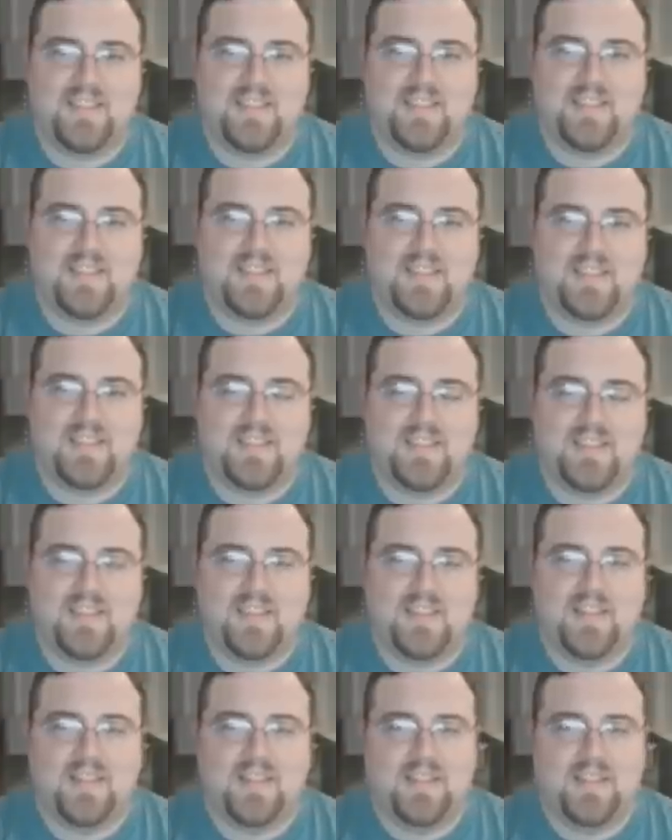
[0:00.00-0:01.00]

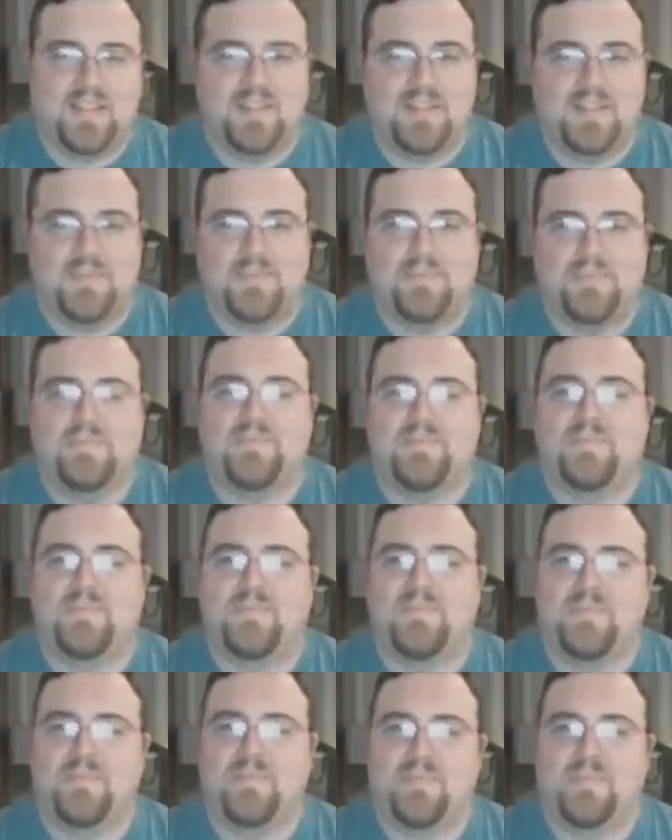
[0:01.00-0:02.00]

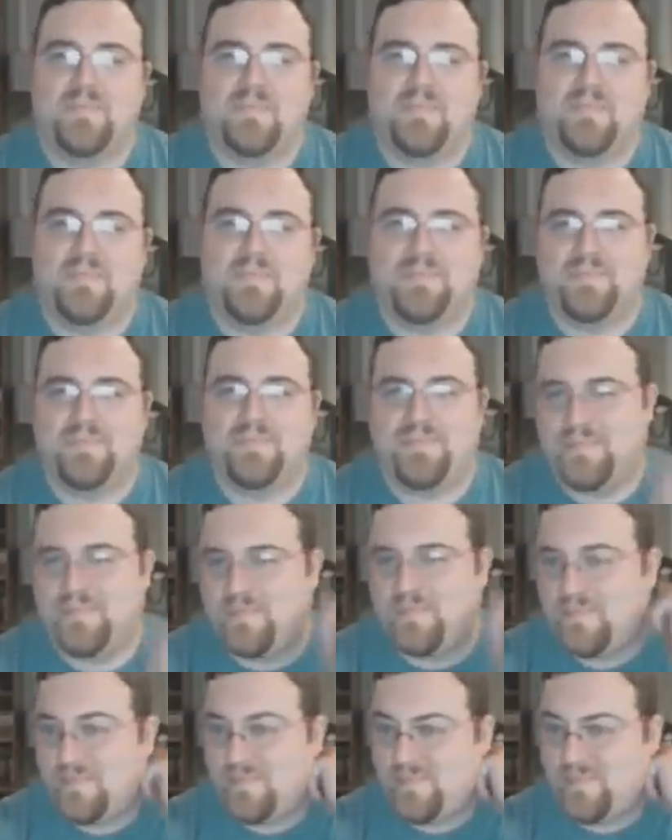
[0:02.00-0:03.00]
[no speech]